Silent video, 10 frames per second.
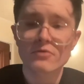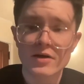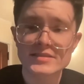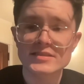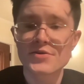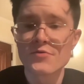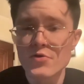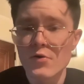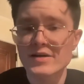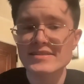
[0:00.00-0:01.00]
plus New
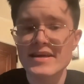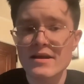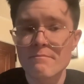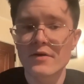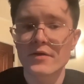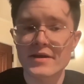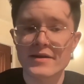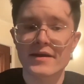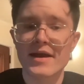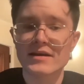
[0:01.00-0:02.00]
York's inability
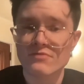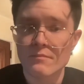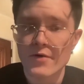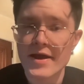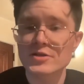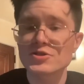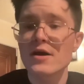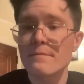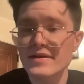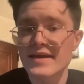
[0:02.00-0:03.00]
to connect from range
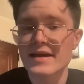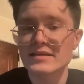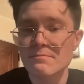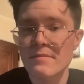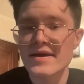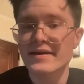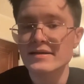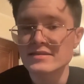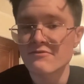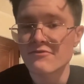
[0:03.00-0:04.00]
began to make
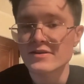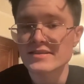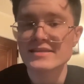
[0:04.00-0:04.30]
a difference.